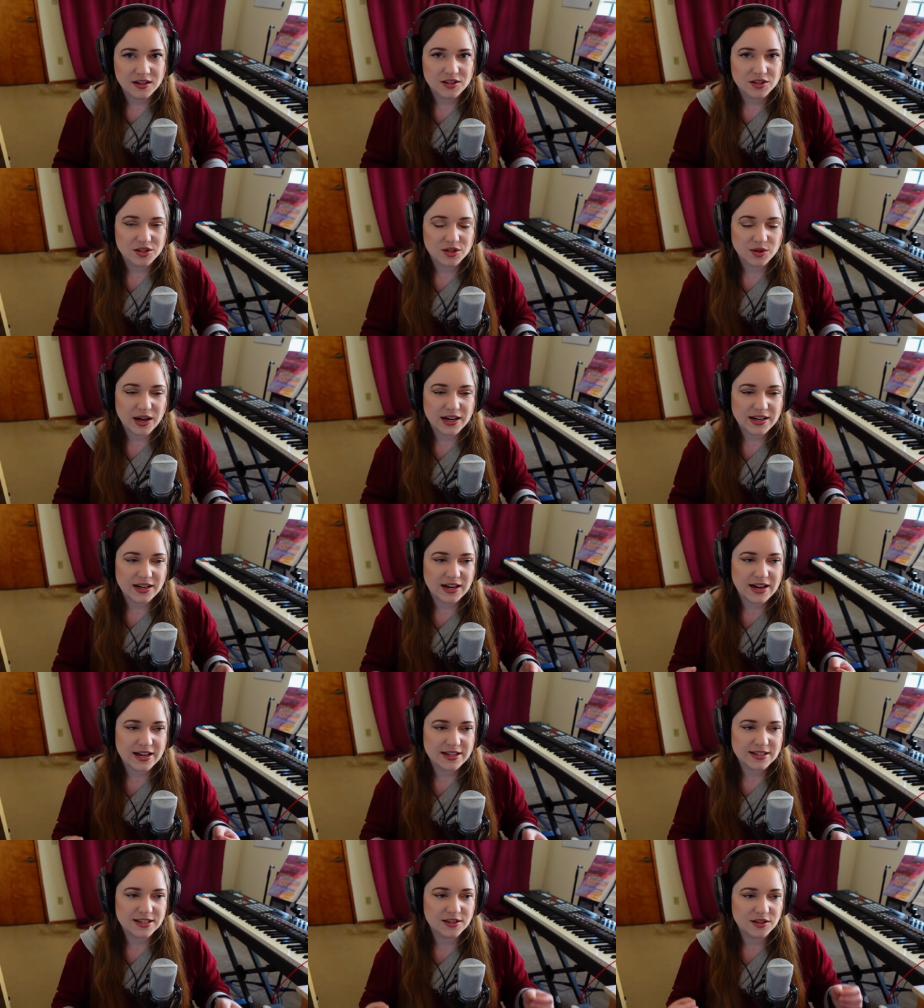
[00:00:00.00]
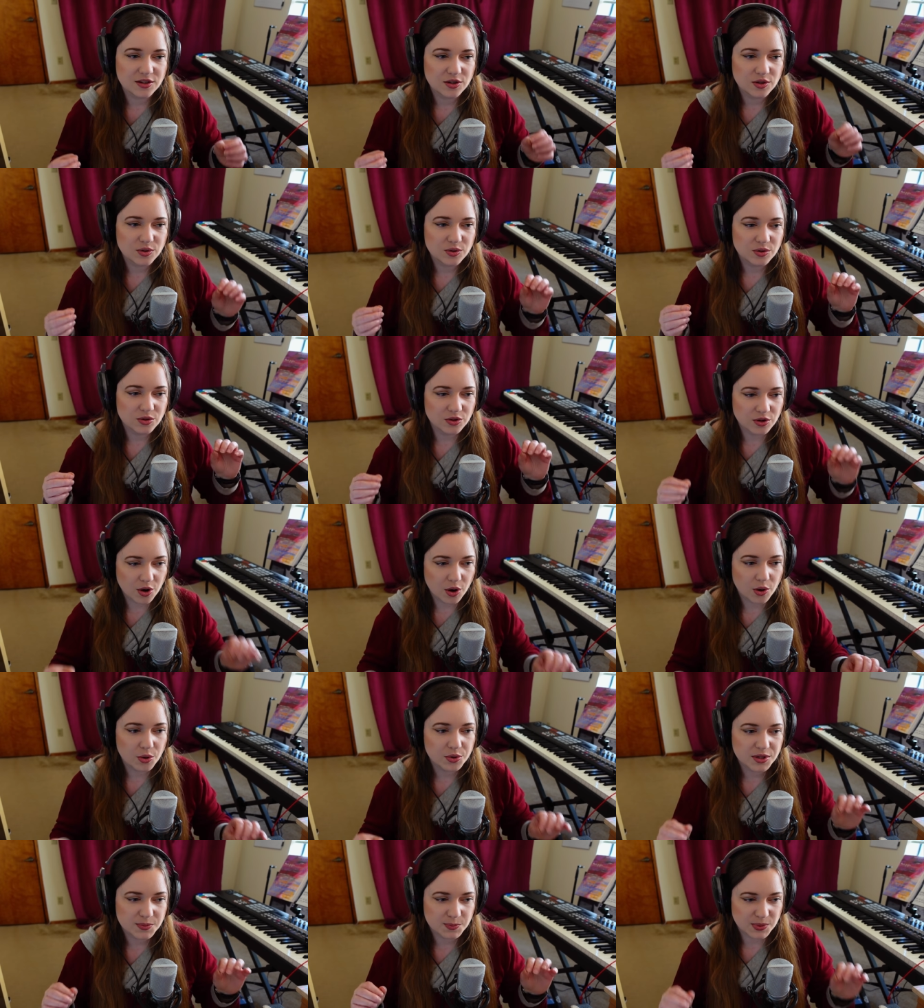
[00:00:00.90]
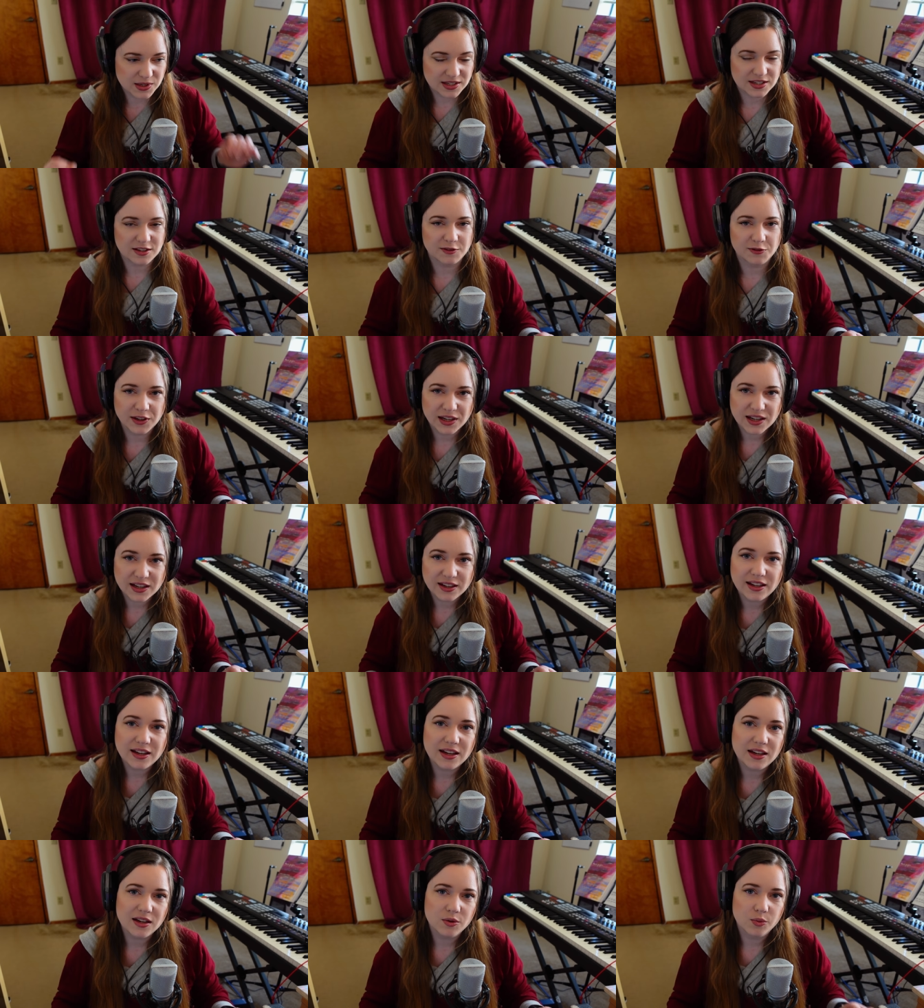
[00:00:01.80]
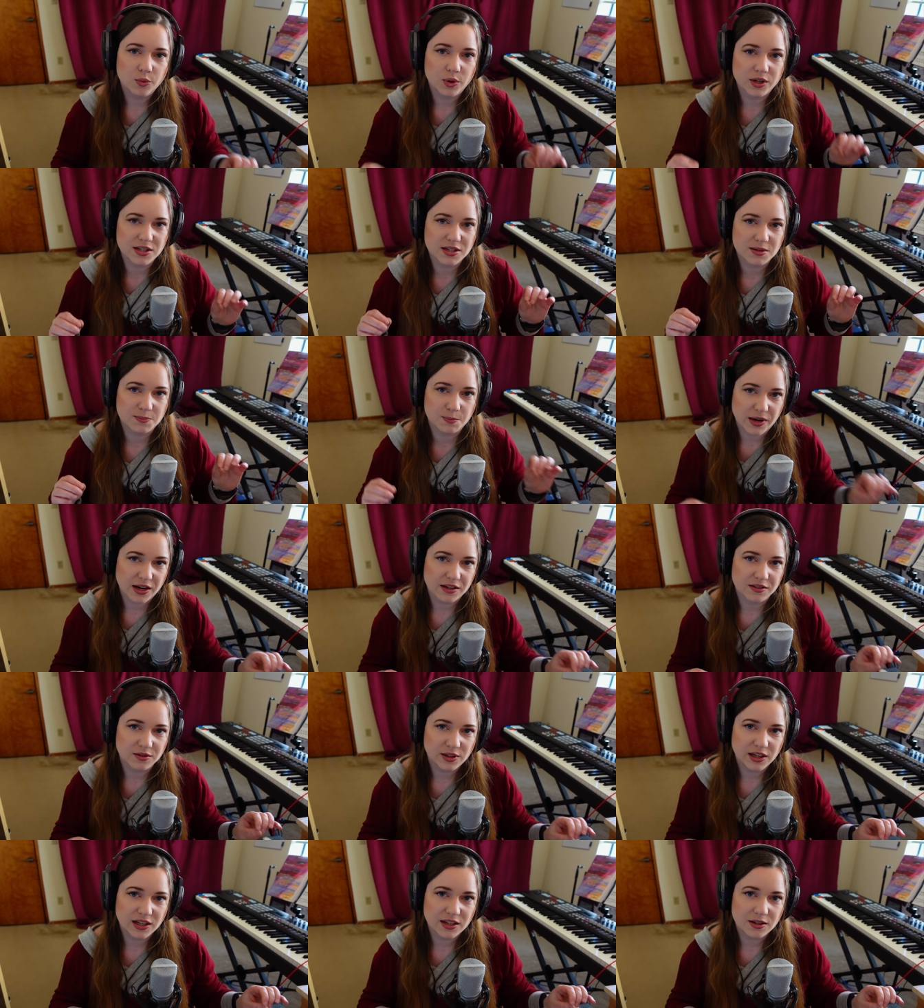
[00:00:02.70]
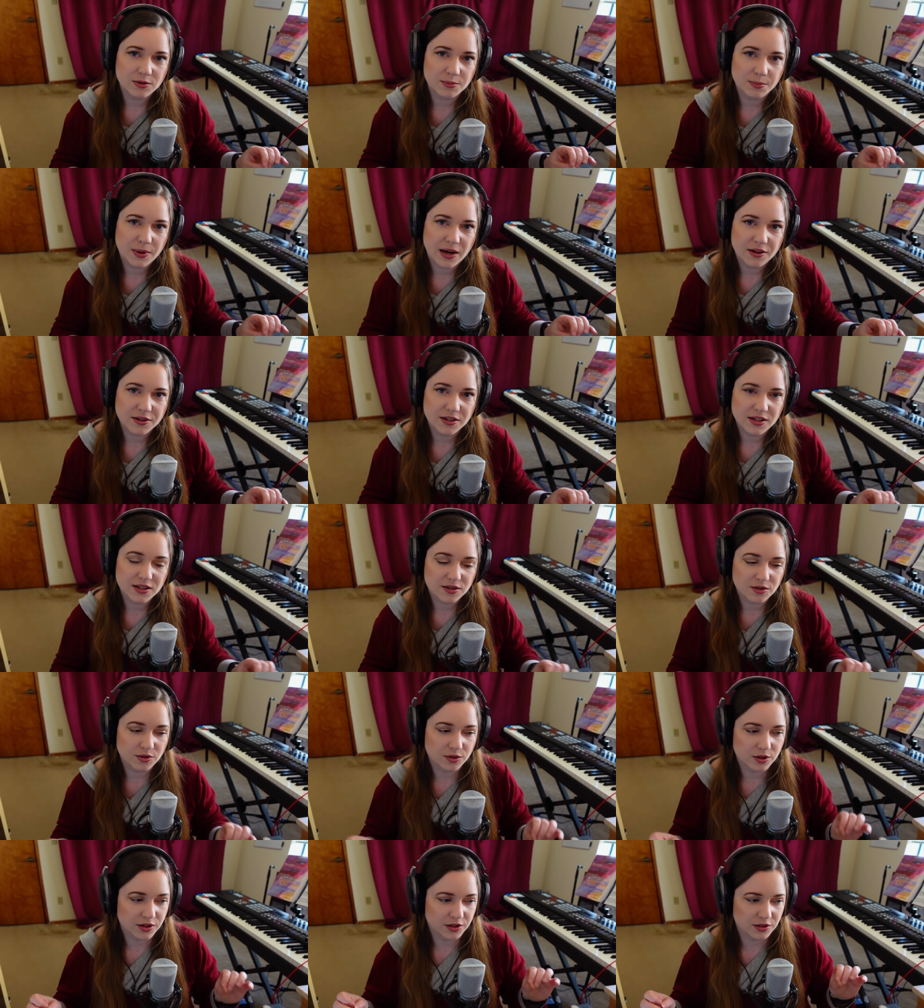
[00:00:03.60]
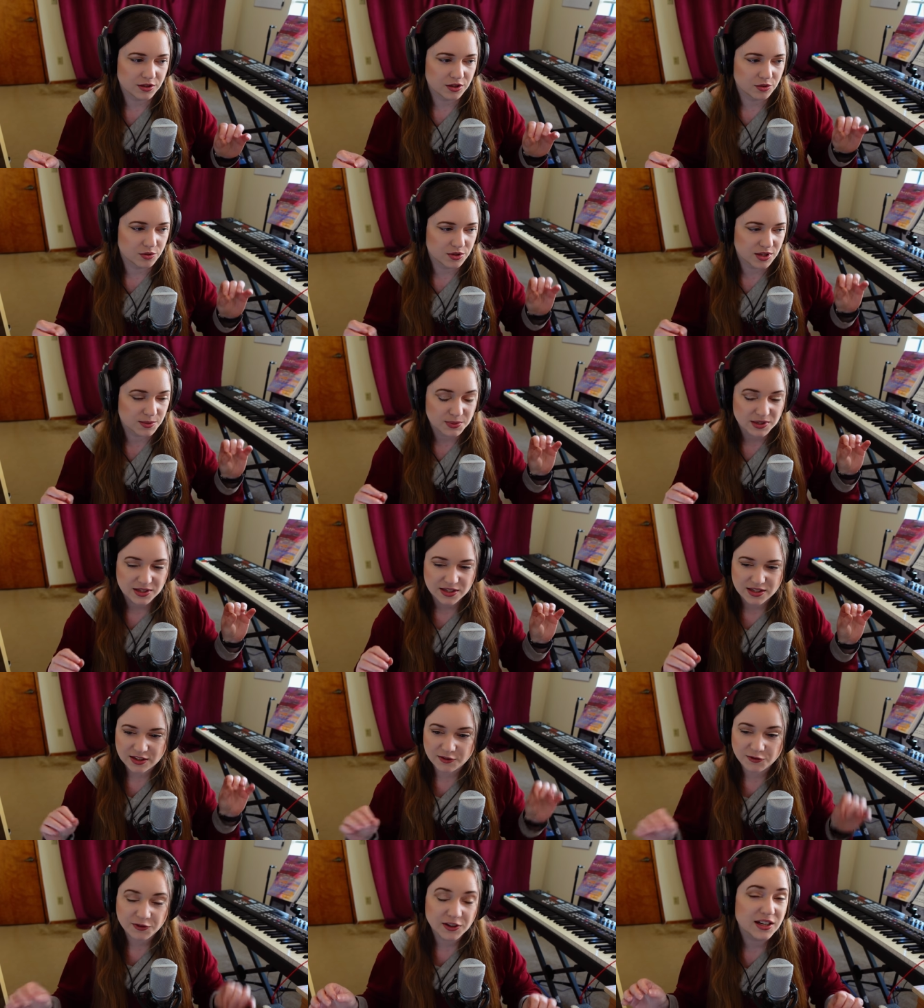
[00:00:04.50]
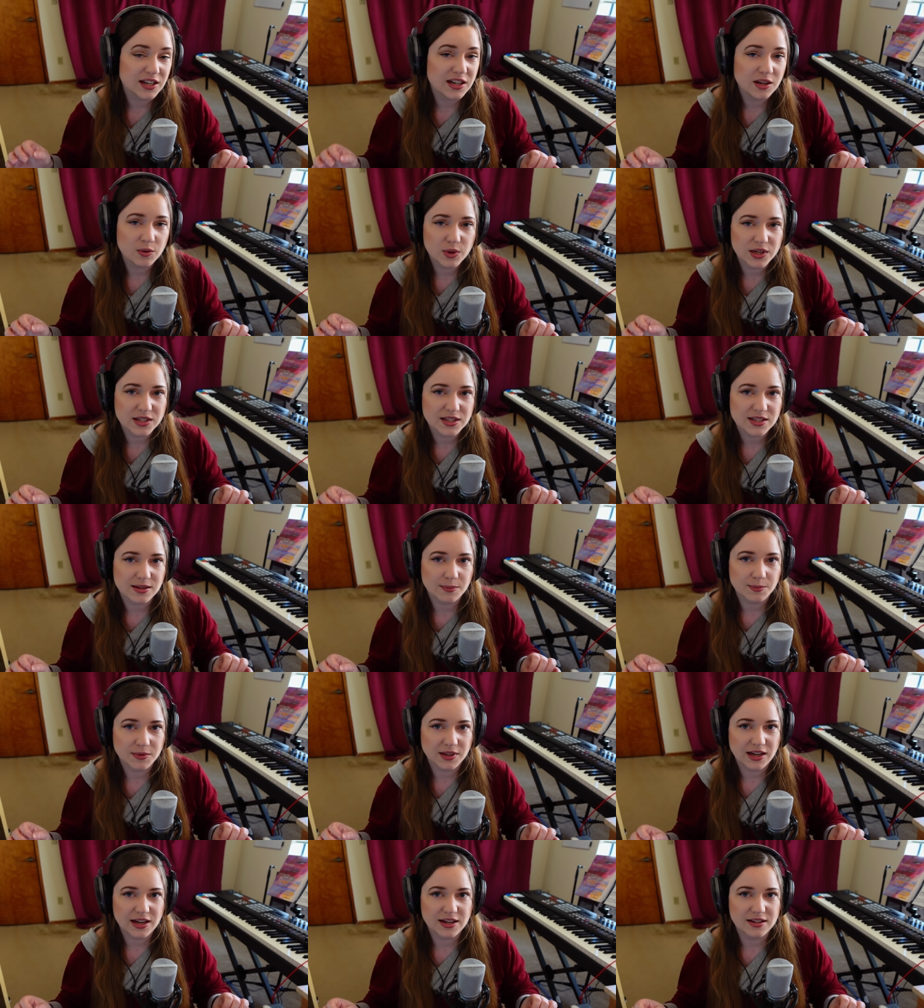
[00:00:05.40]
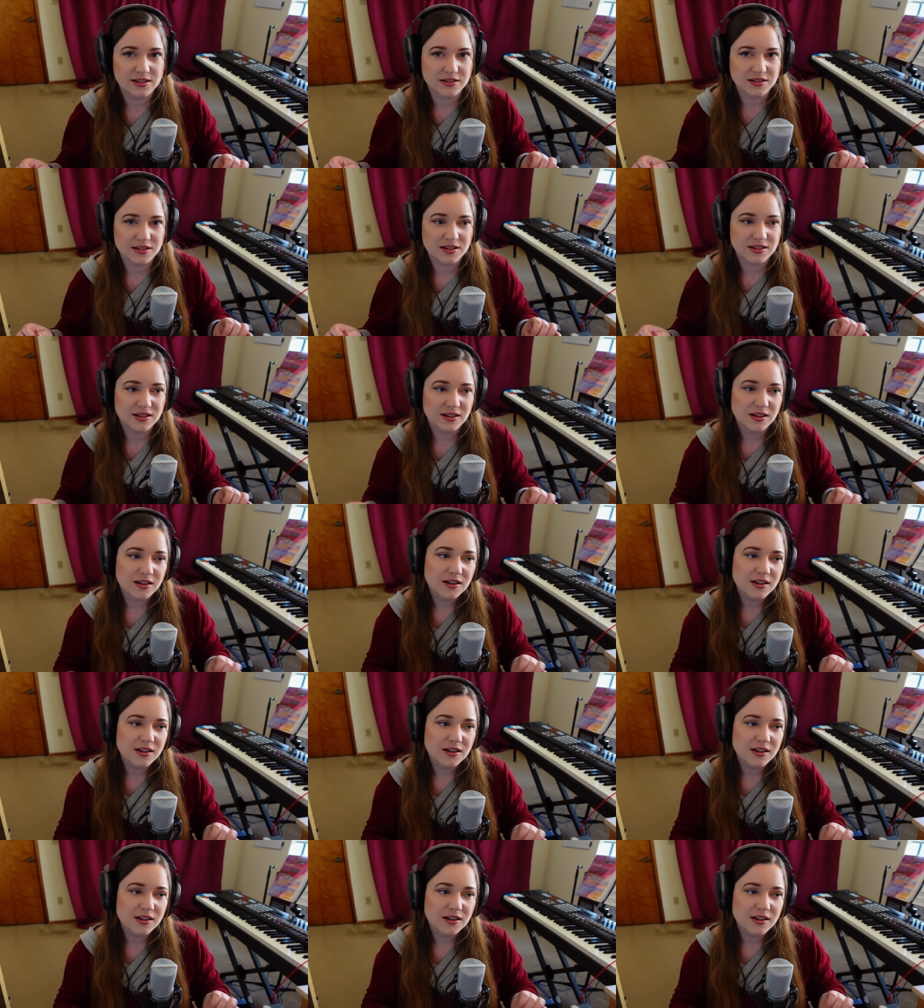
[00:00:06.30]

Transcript: So, unless you know specifically what is bothering you about it or you specifically want something else,